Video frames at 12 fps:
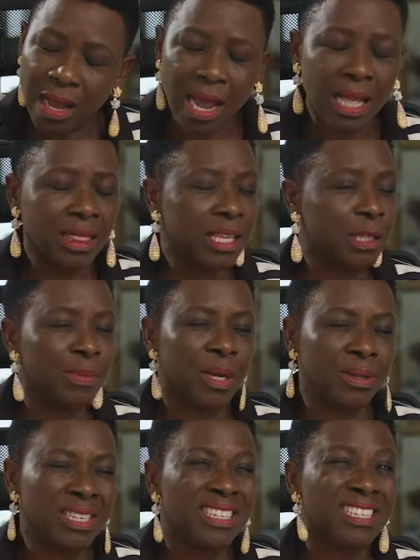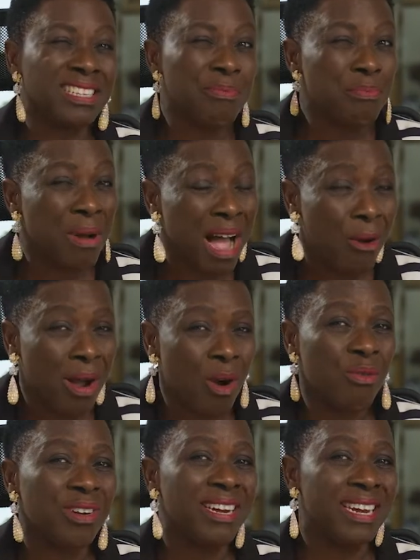And this is the power
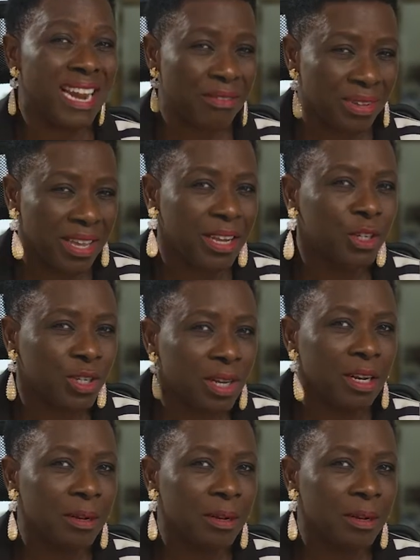of navigation.